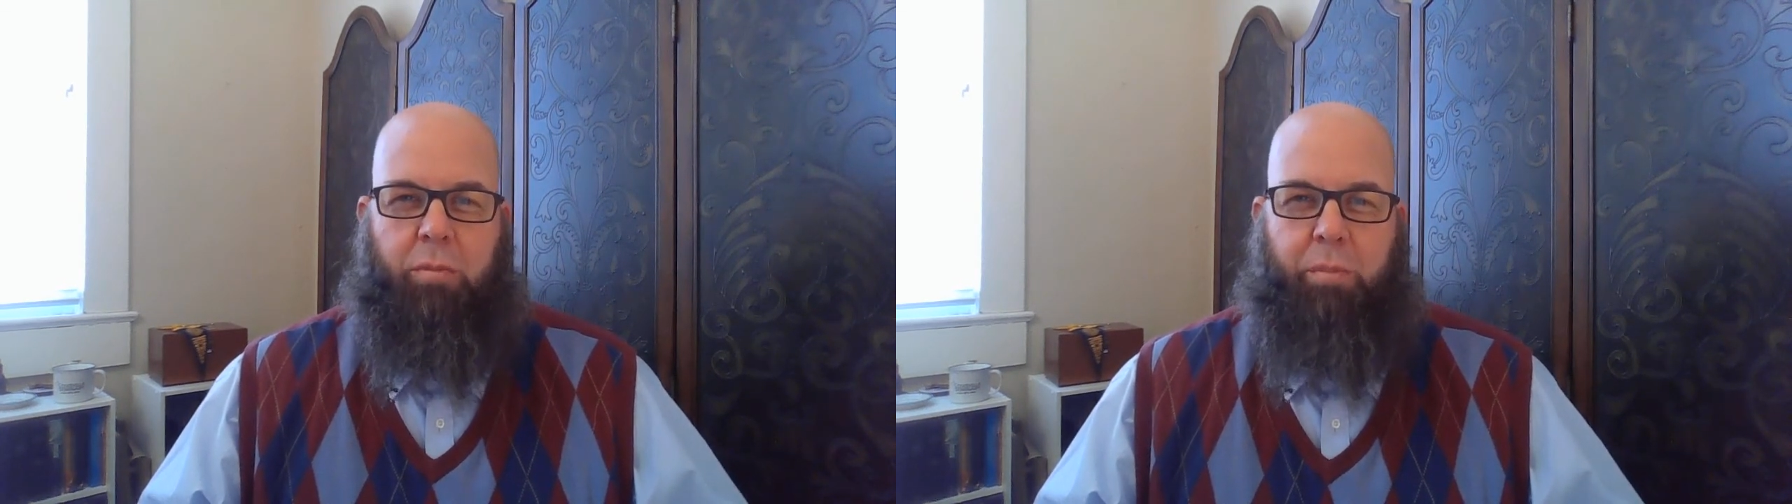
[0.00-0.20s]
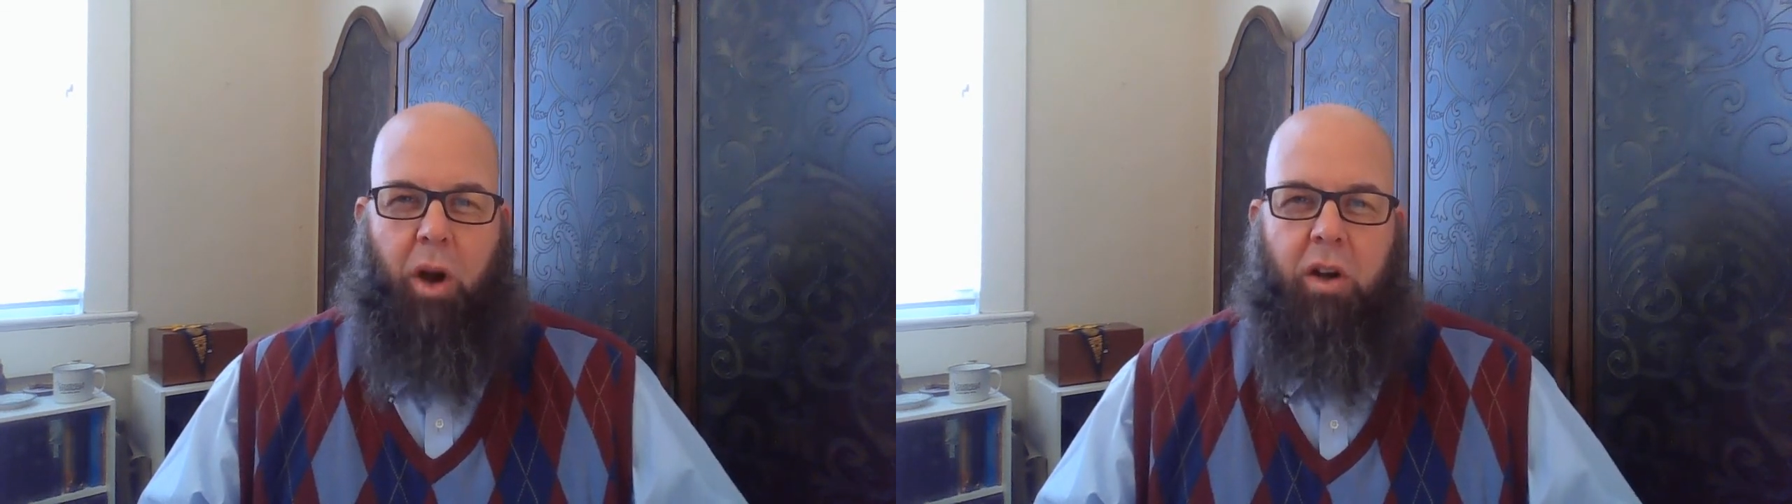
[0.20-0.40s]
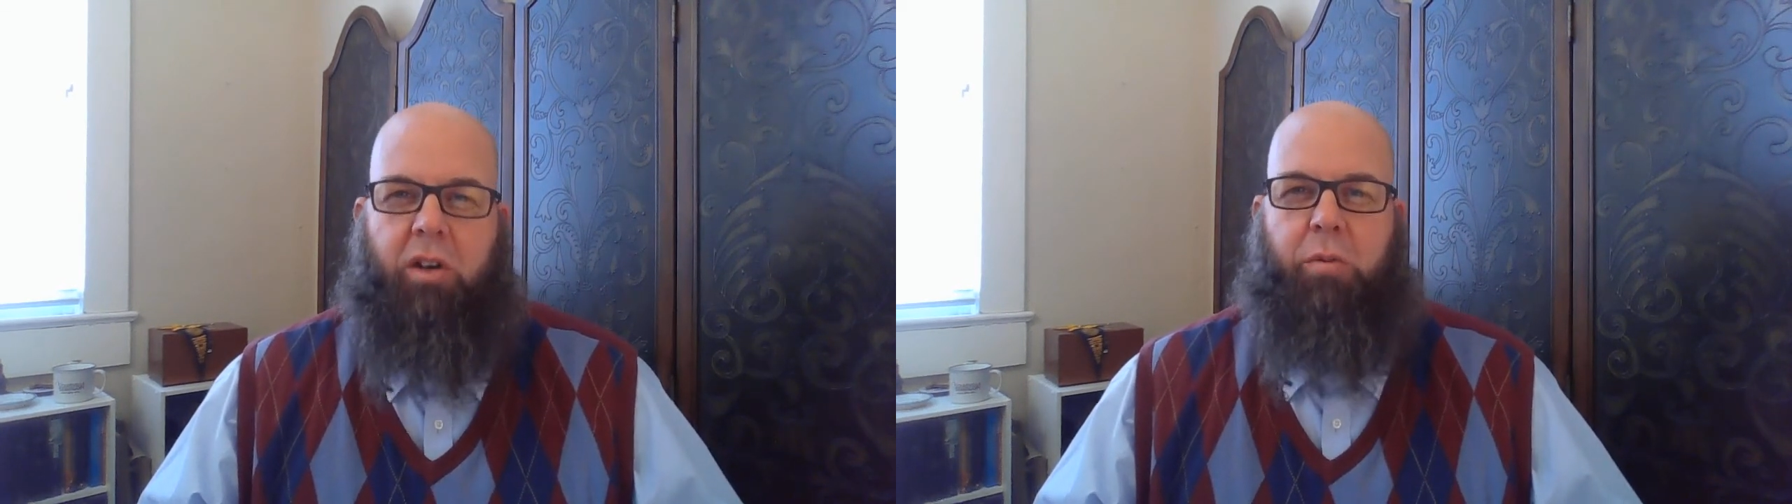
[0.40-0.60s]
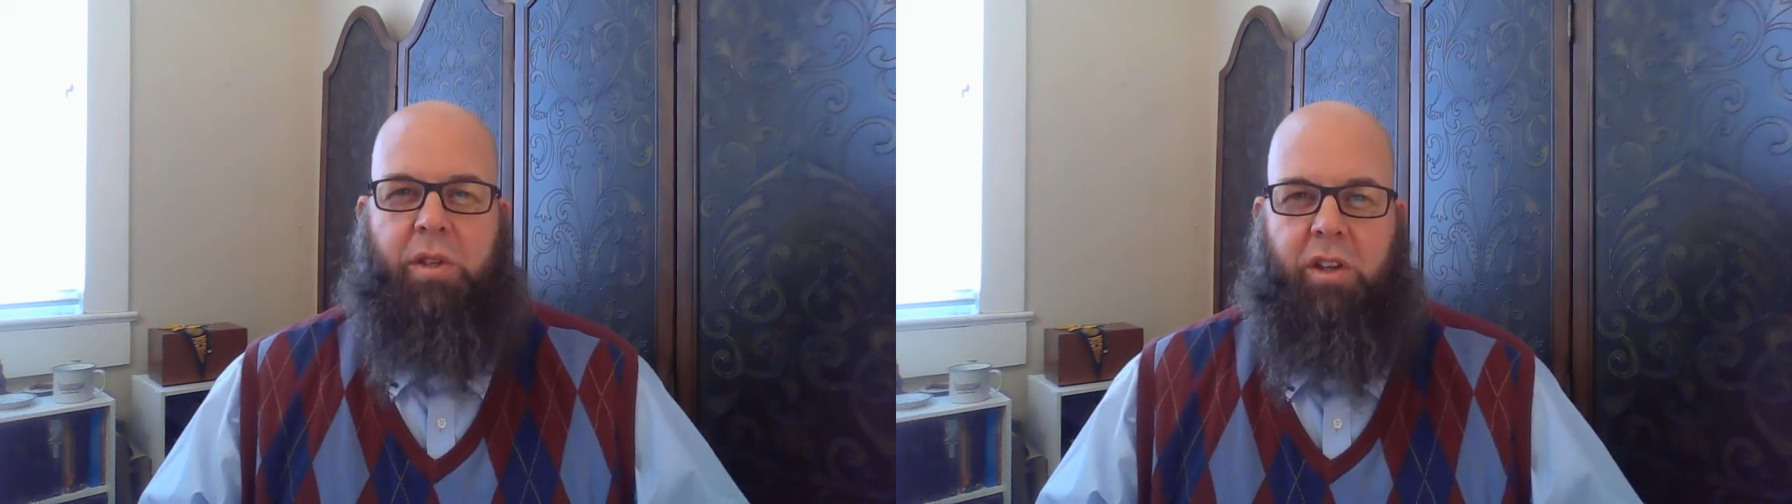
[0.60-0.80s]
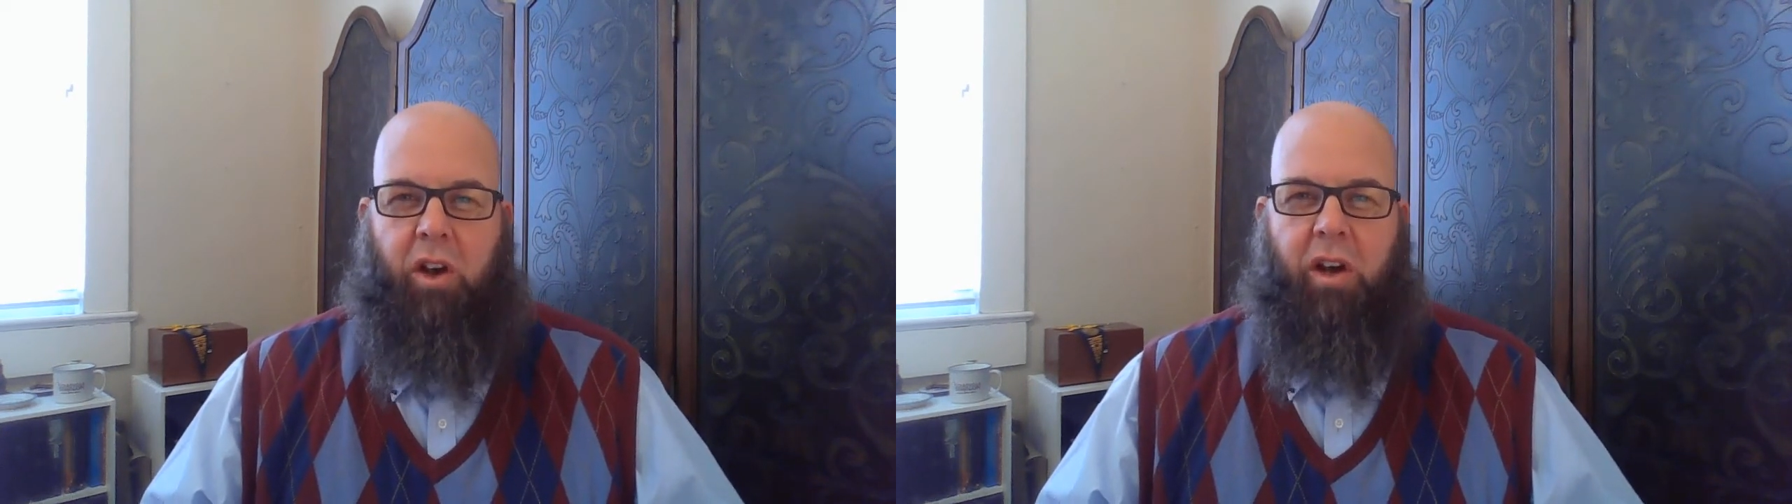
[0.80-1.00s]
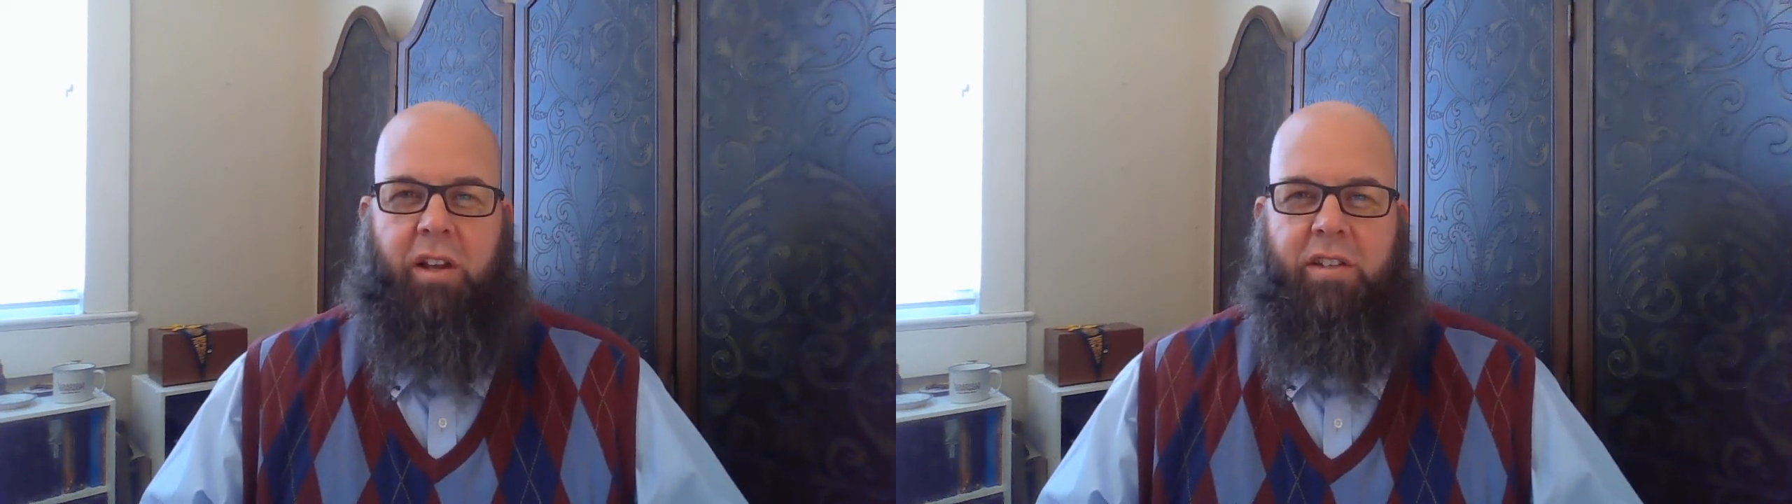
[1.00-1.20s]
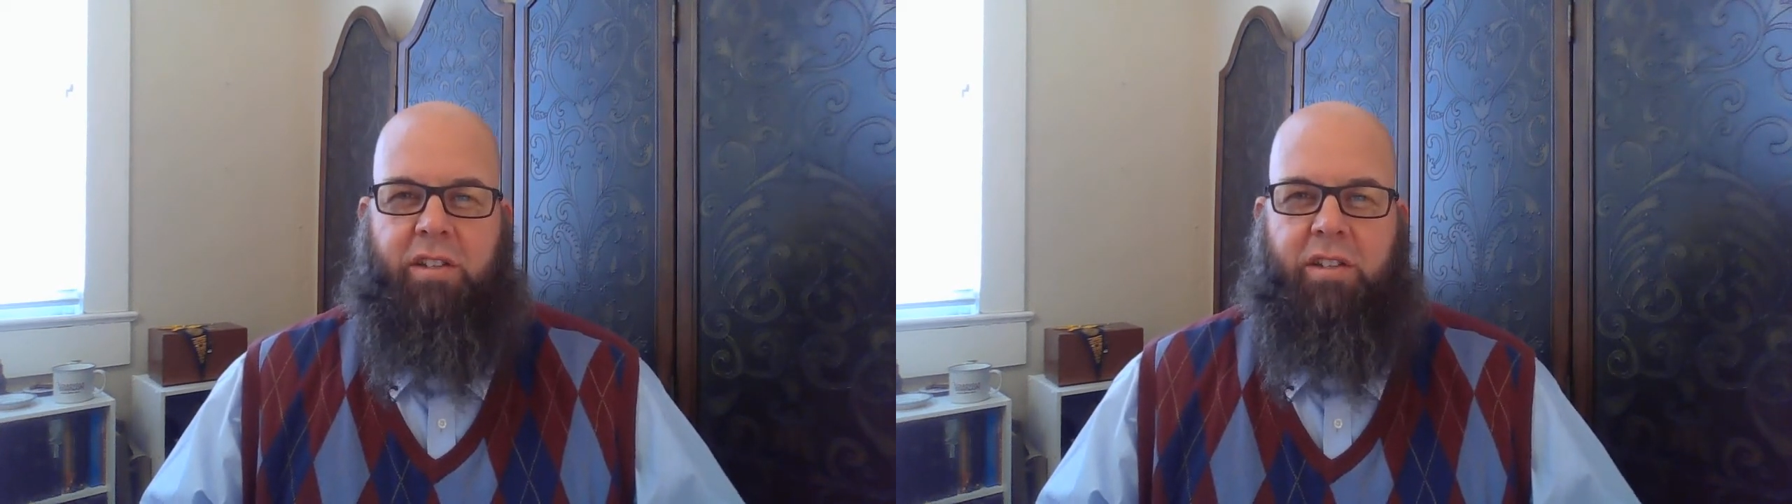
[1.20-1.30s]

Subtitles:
partner with God